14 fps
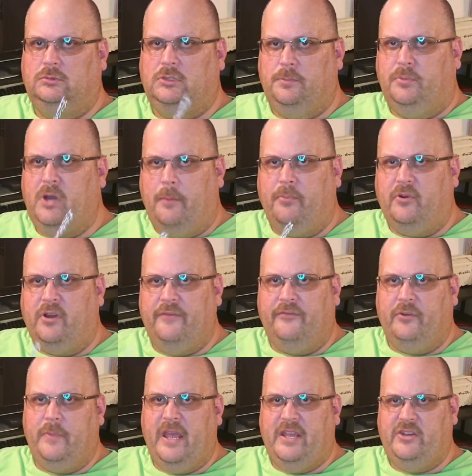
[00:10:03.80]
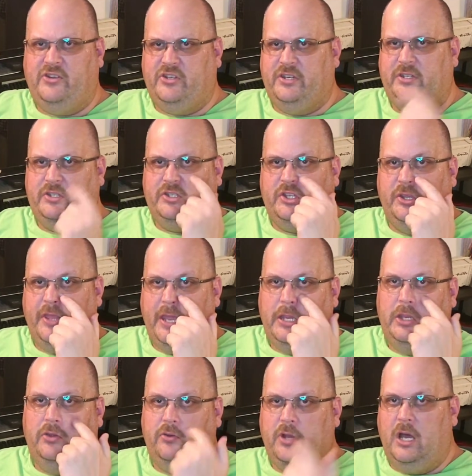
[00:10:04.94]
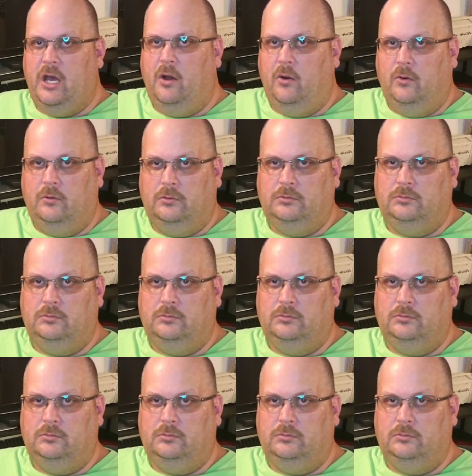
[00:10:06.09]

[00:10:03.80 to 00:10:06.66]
the proper information so that you know.